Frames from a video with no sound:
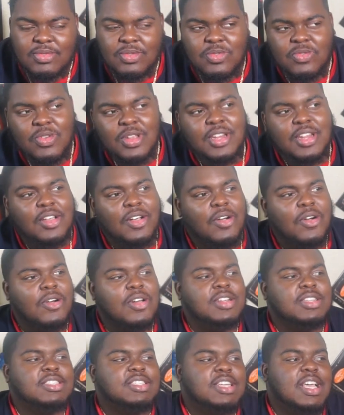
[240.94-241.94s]
one of the
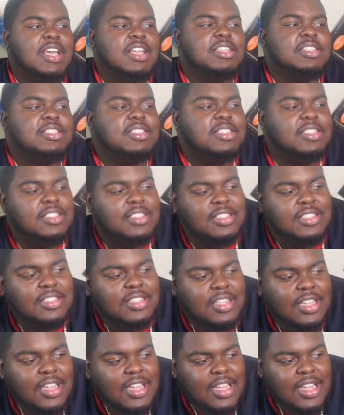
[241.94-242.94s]
hardest challenges
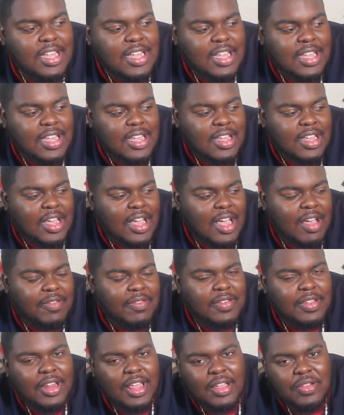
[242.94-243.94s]
is I
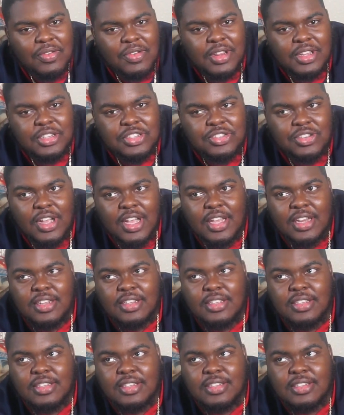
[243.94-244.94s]
feel like really trying
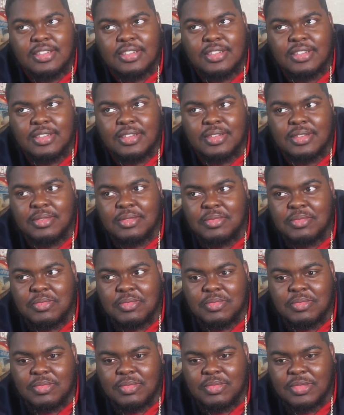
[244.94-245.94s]
to,
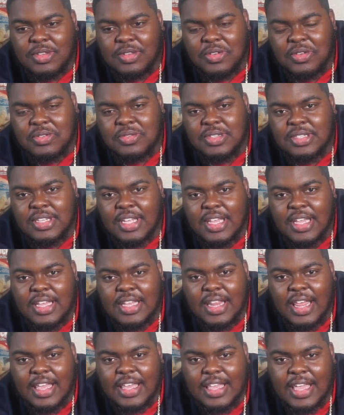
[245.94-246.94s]
you know what I'm
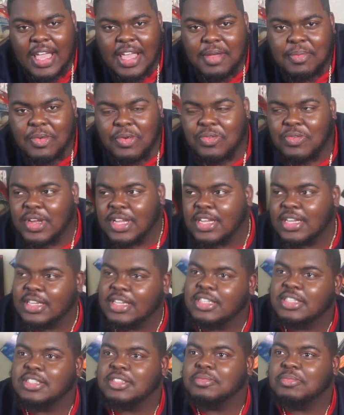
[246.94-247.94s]
saying, like gain more
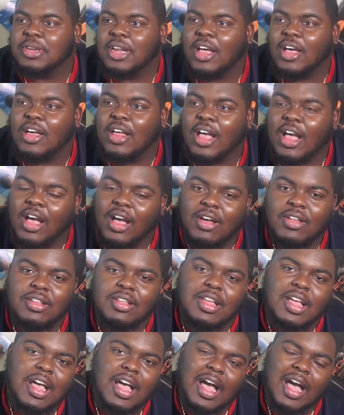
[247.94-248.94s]
recognition. But
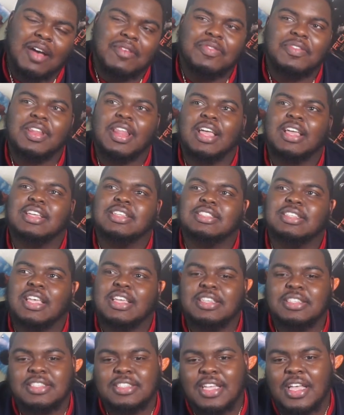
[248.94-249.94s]
I feel like it
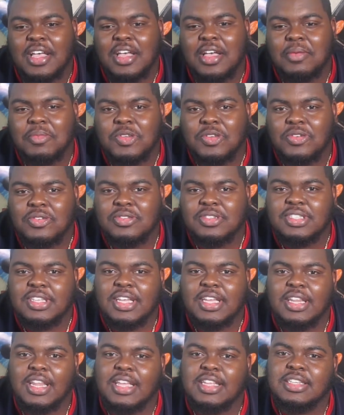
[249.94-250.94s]
takes time, you know what I'm
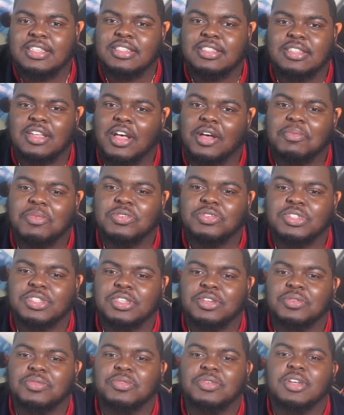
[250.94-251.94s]
saying? Like this is almost
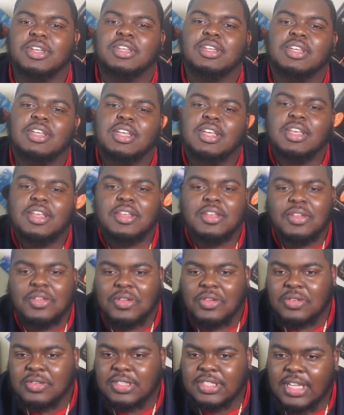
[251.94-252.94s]
year one. You know
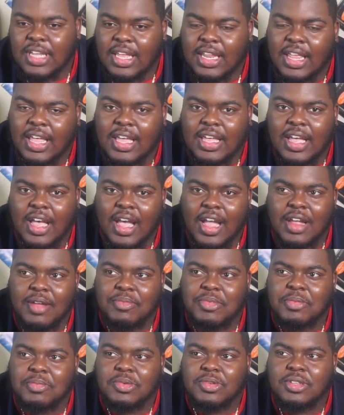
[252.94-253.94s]
what I'm saying? Like I
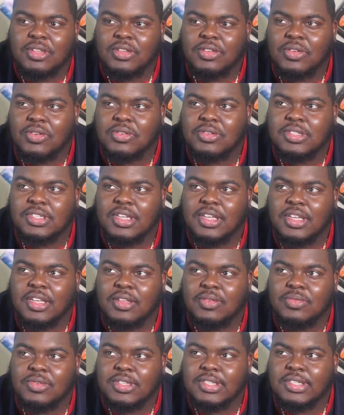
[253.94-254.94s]
remember, you know what I'm
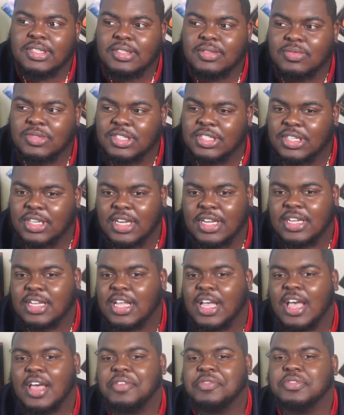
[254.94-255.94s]
saying, when Sean
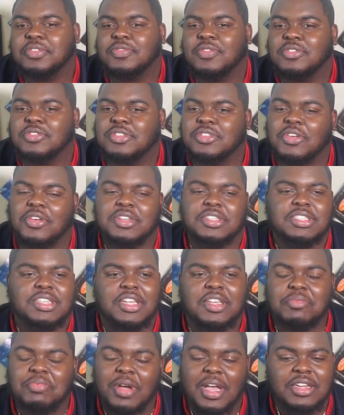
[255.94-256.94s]
Collins was first starting shit,
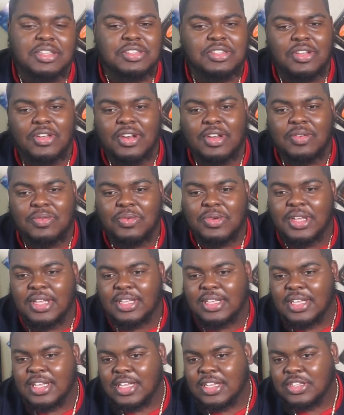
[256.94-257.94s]
he probably started
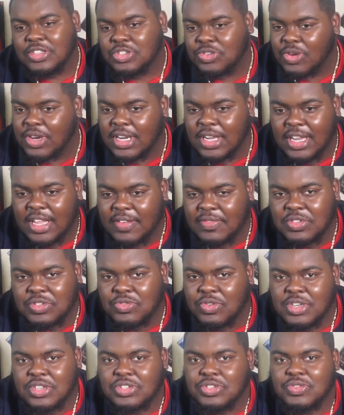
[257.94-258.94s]
what, 2011,
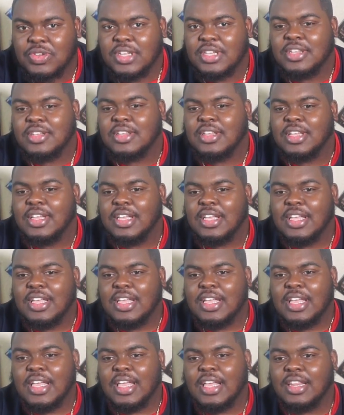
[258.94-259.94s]
2012?
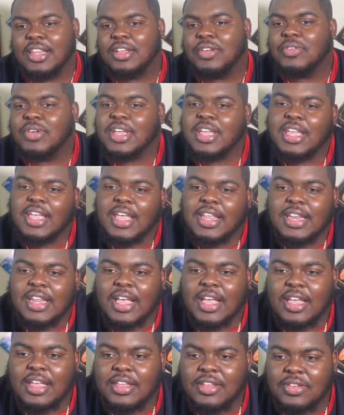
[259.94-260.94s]
Exactly. Where he at
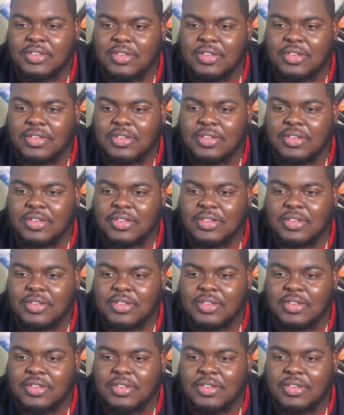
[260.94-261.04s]
now.